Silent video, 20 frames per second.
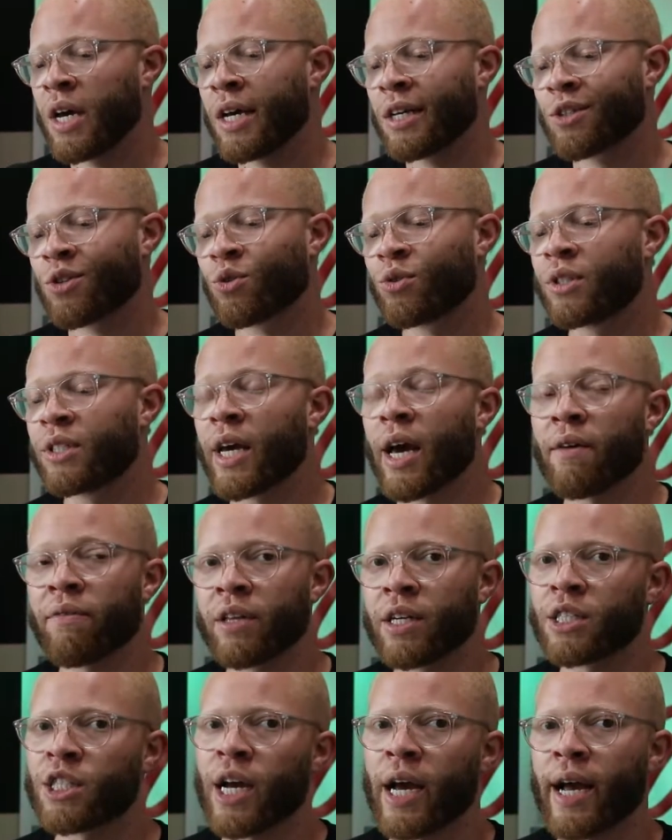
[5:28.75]
So
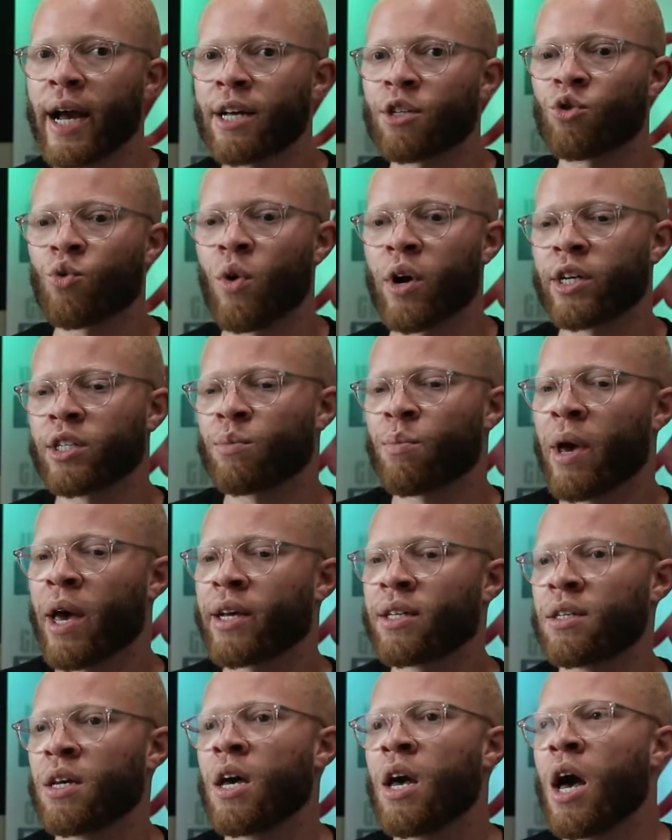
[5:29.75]
definitely check out
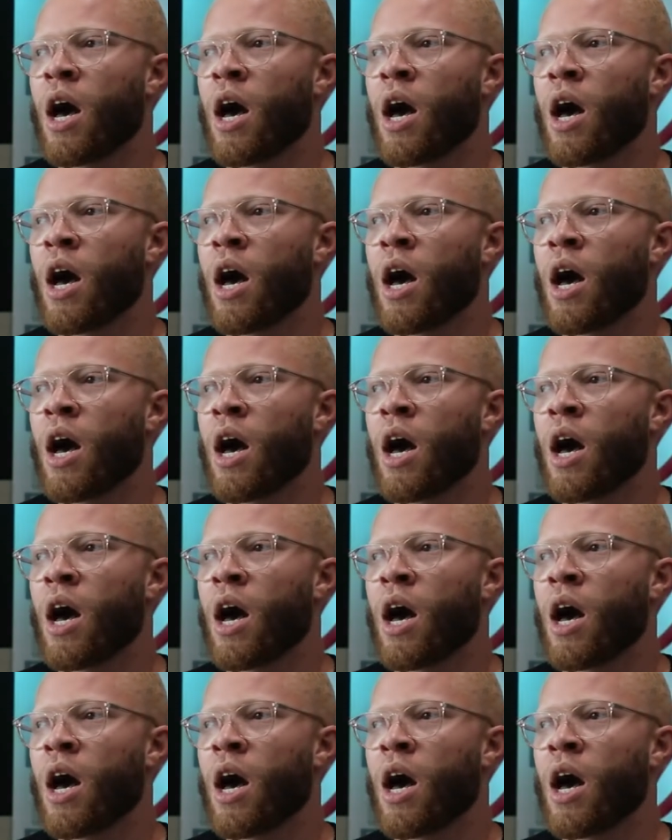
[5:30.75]
Squarespace.